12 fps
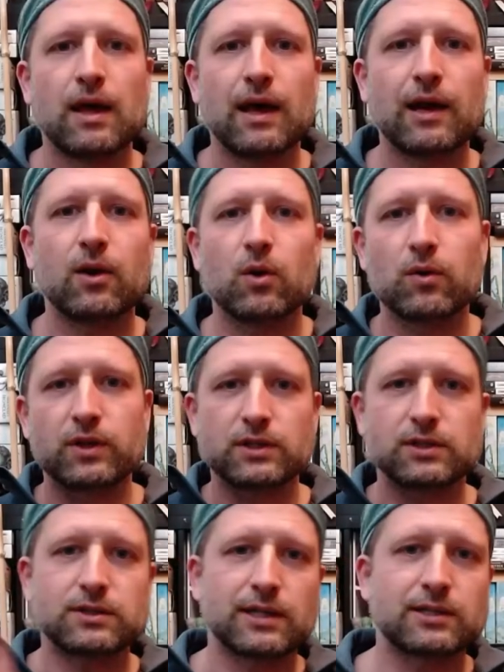Hello, this
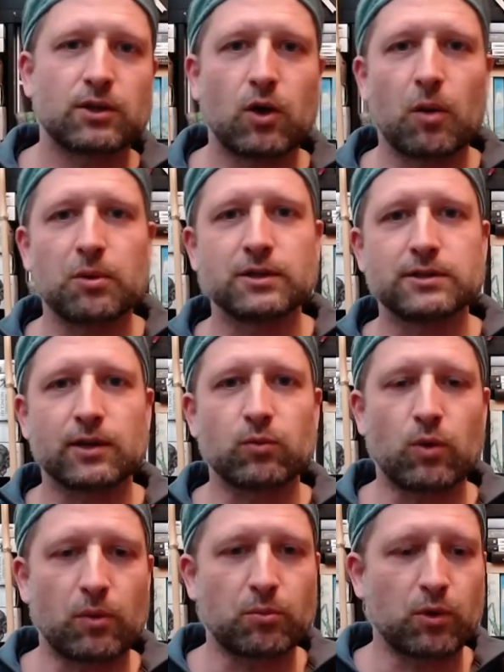is 60 Goblins and
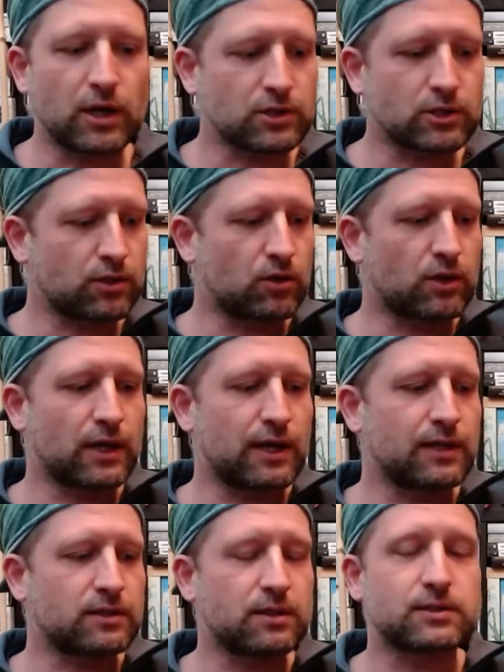1 brush, and today
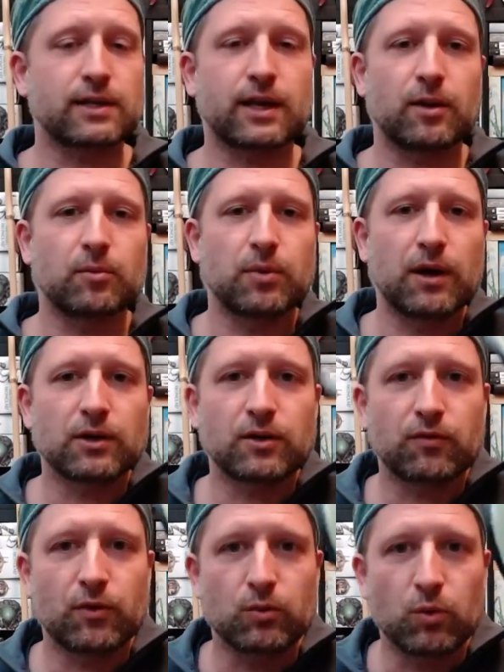is the second part
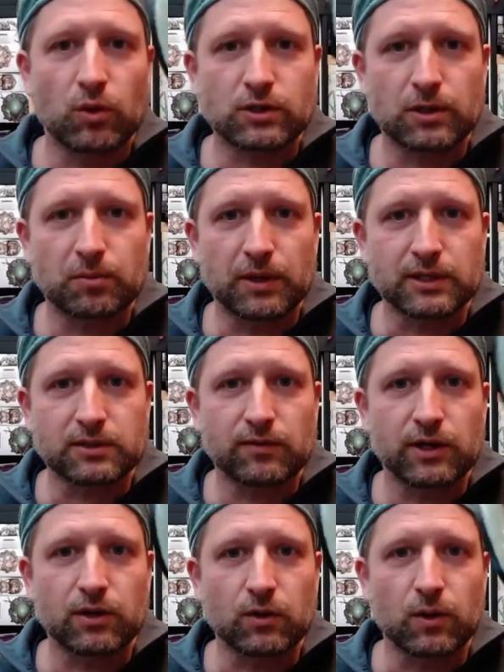of the water base
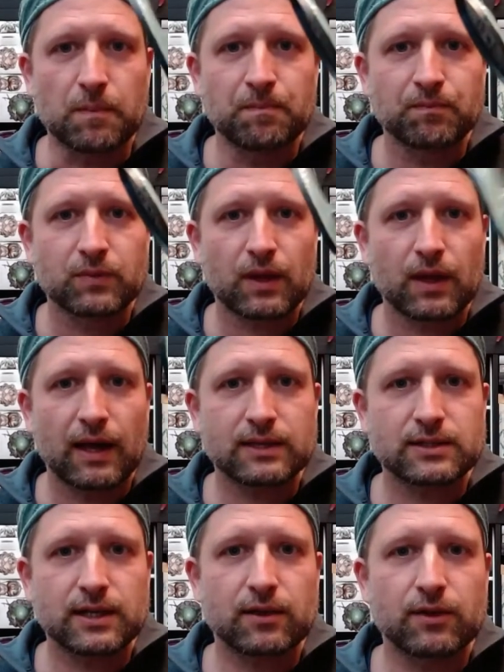video. I
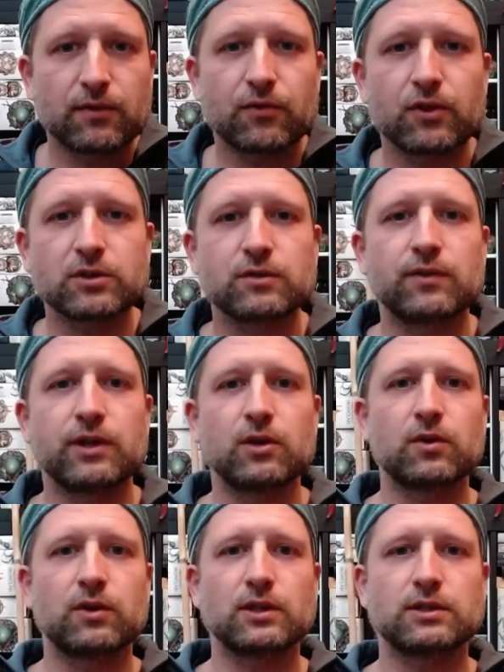said in the first
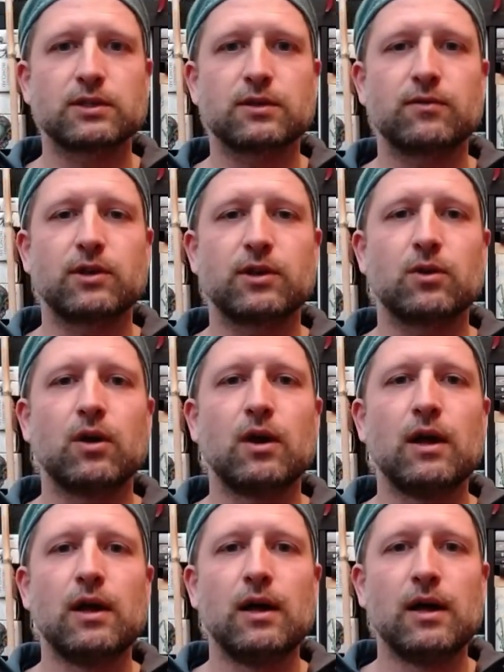video this is a video
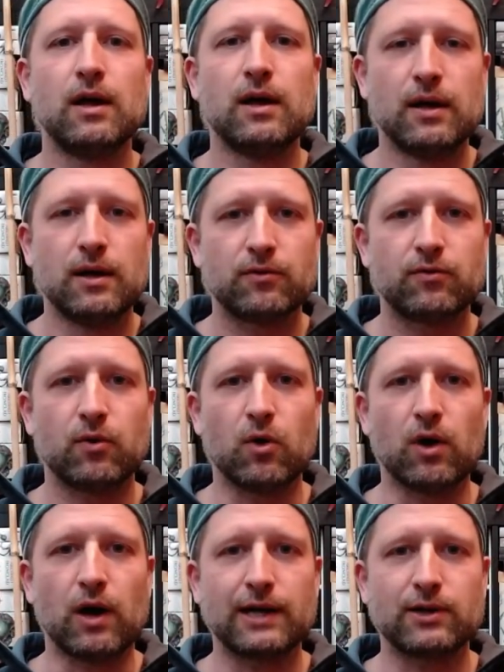
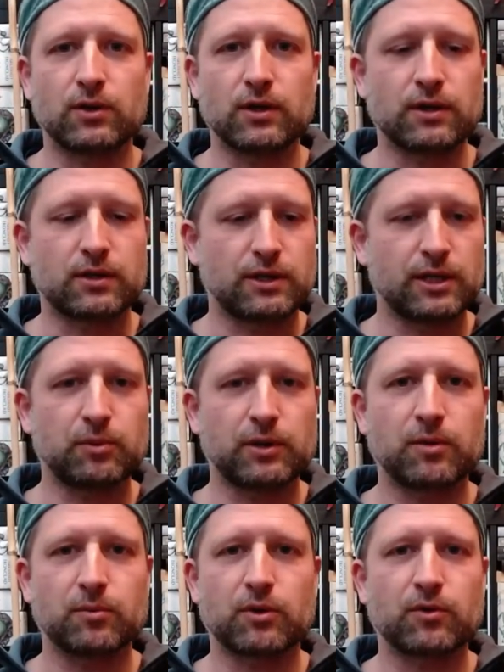for Idoneth
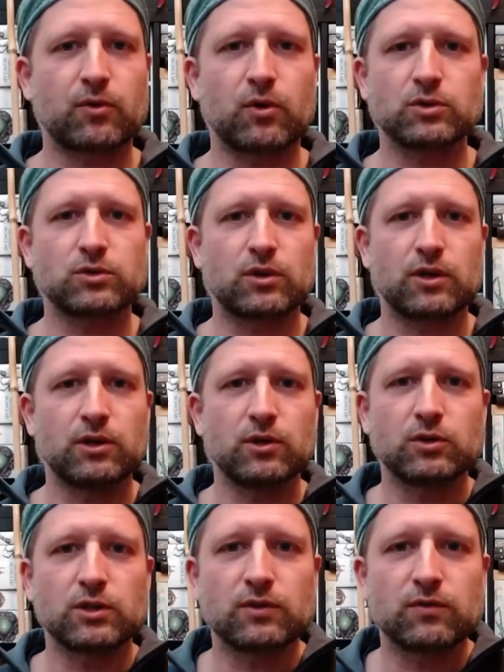Deepkin, but of course you can
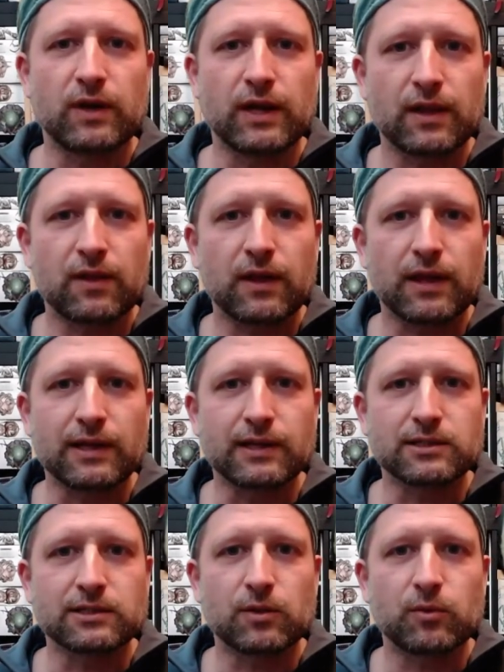use this for anything
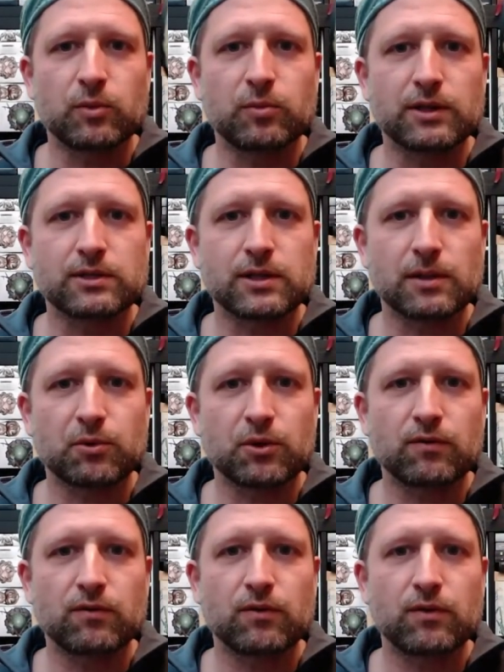else. There will be a
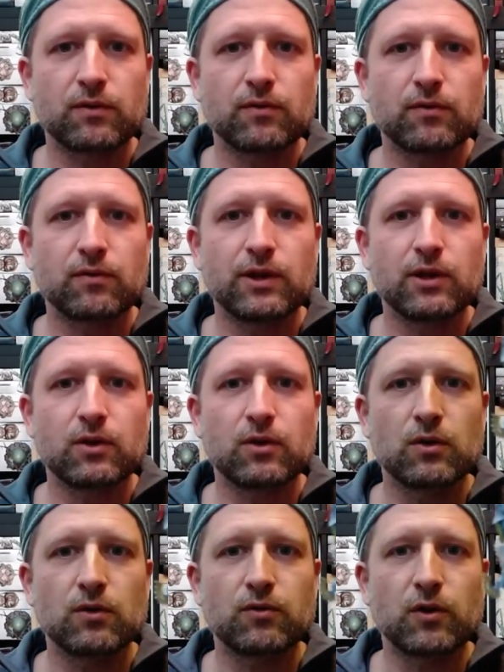separate
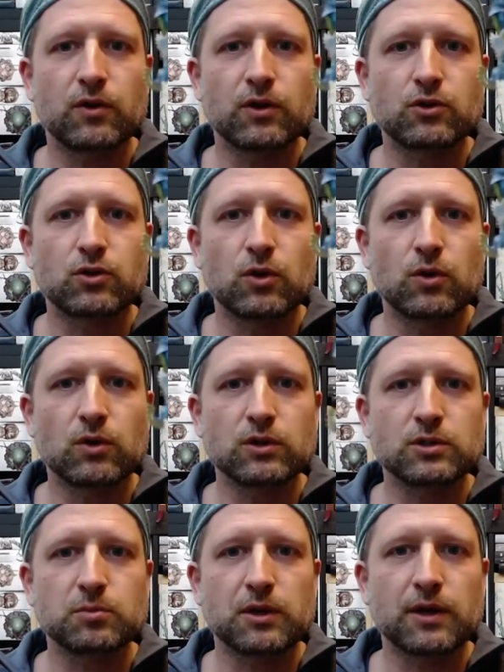video for the
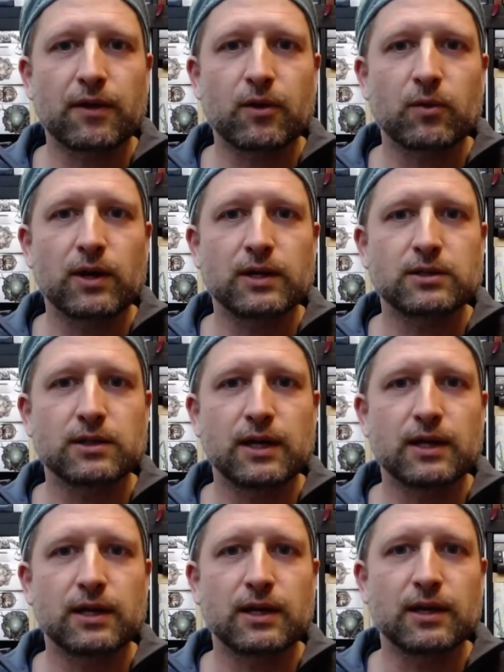trolls, but otherwise
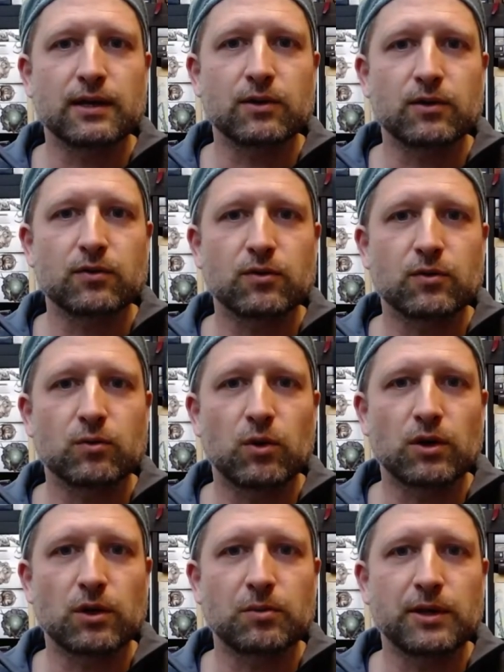any kind of
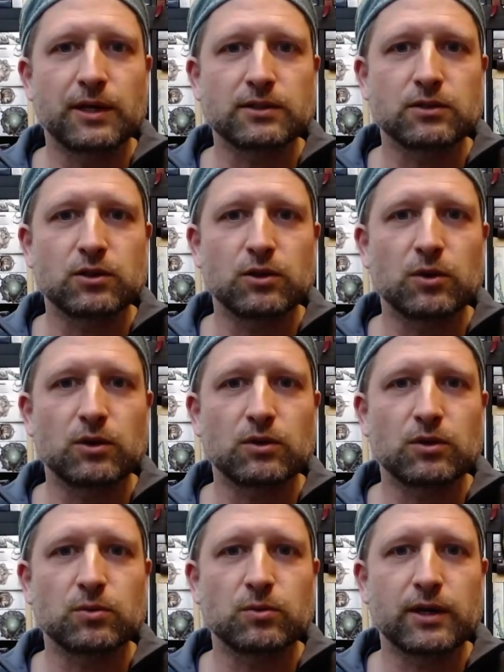water bases you want
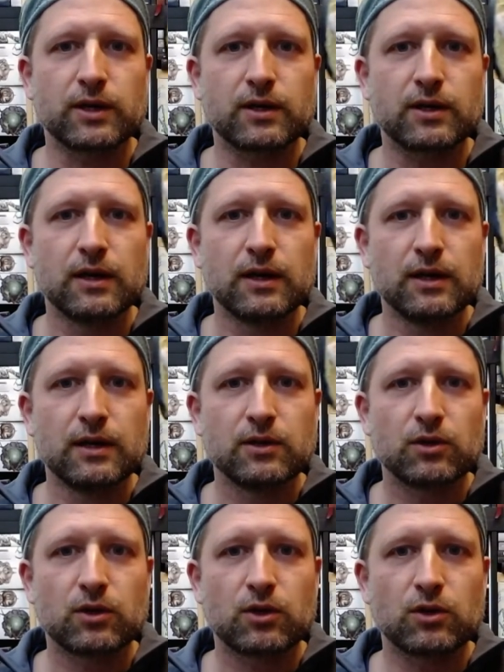to make,
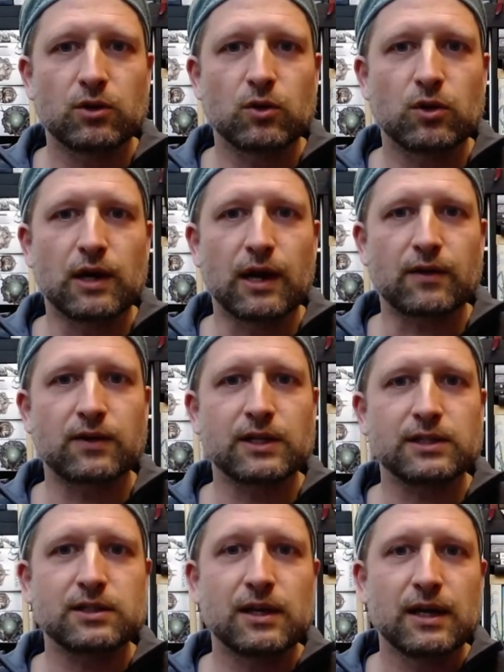you can do it like
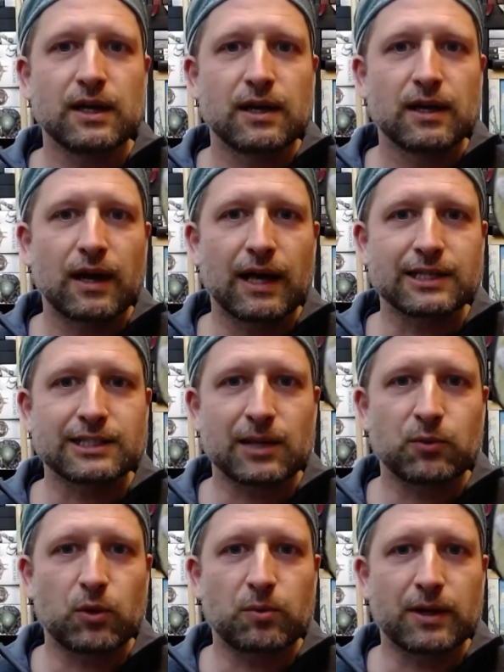this. Last time
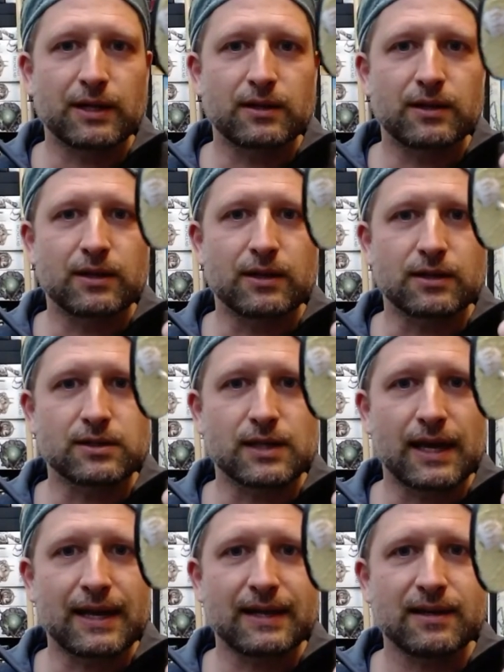we made the
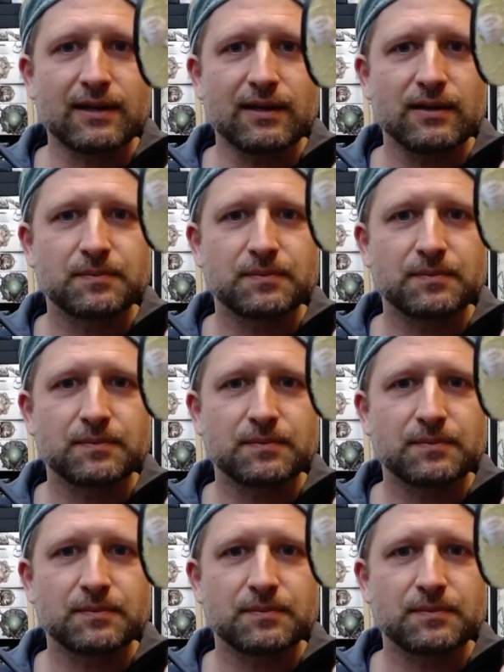sand